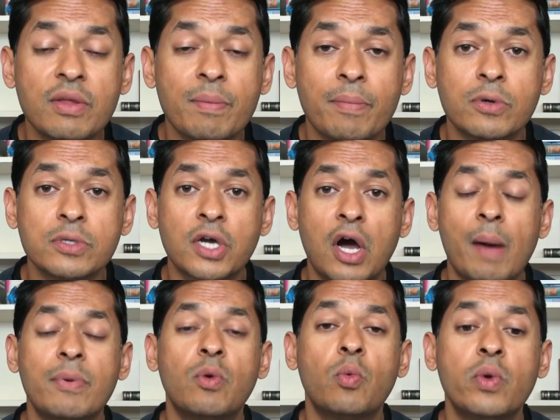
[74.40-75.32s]
the most
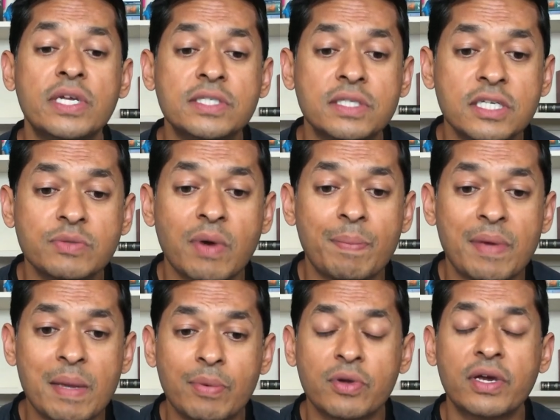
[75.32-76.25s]
common reasons why
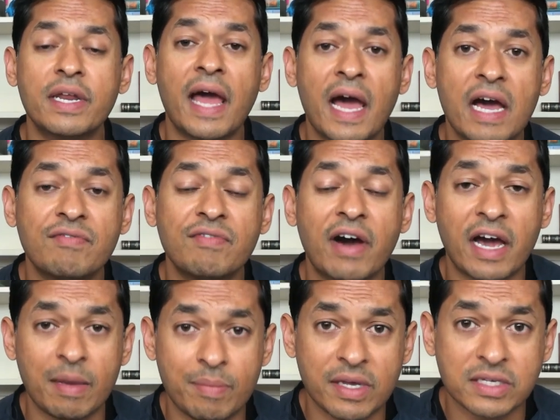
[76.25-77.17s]
people can have
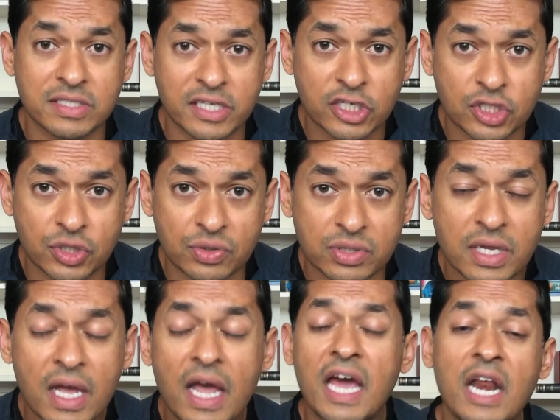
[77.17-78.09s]
IBS issues.
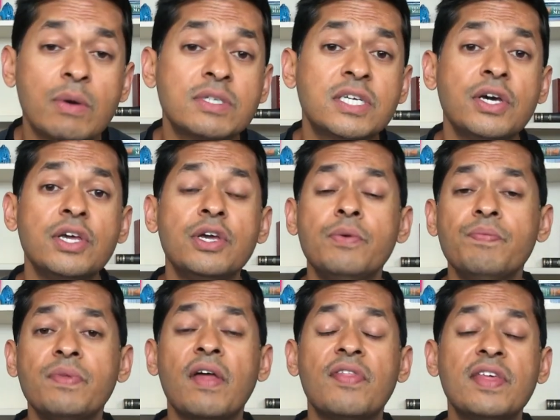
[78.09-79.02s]
And I will tell
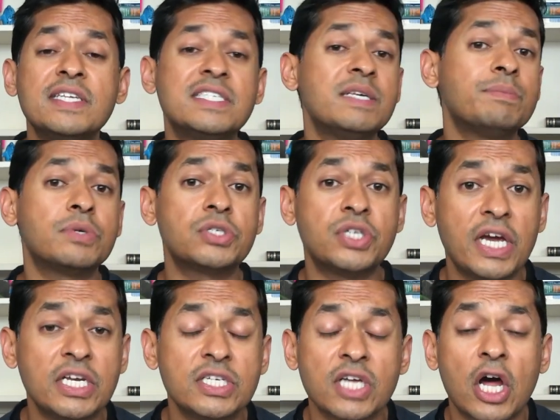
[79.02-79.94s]
you, these simple
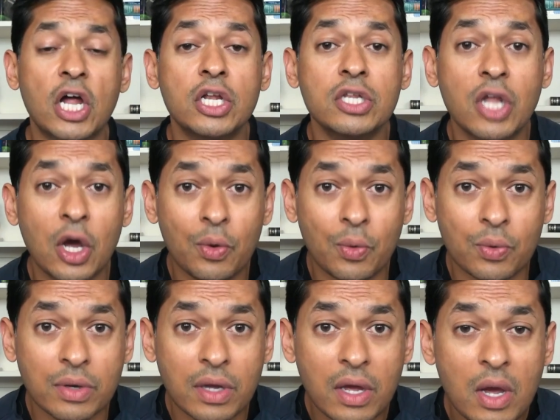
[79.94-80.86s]
changes
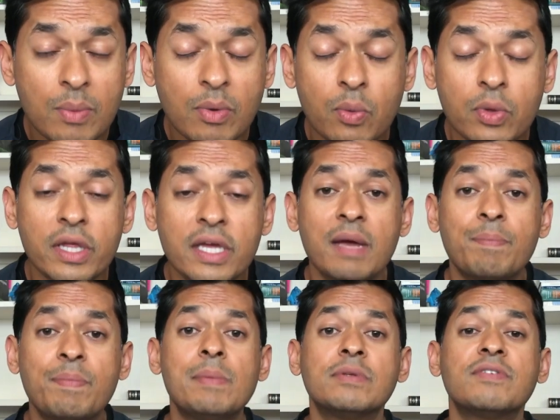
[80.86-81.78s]
alone will really
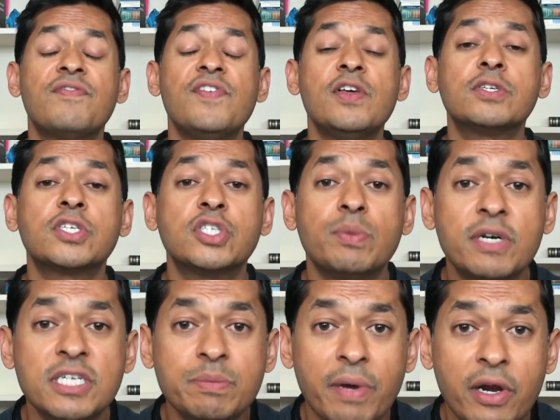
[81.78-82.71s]
get people to feel so
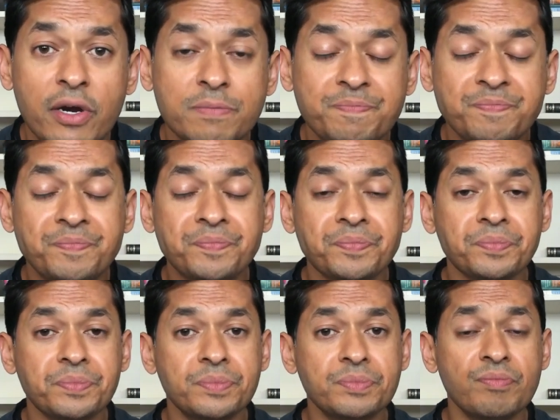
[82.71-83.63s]
much better
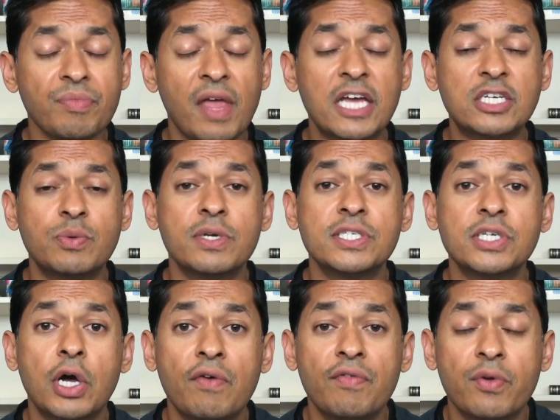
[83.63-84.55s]
and to
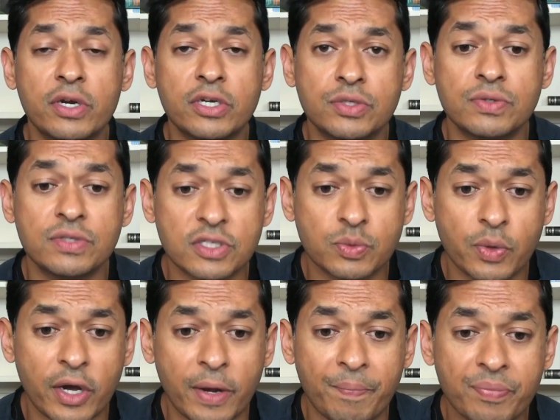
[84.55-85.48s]
resolve their issues as
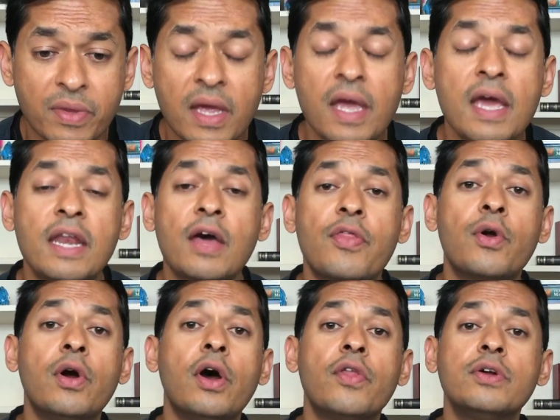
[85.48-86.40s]
well. Now,
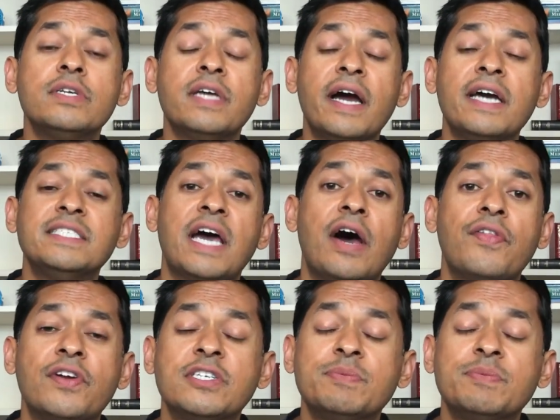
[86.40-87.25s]
there are other diets out there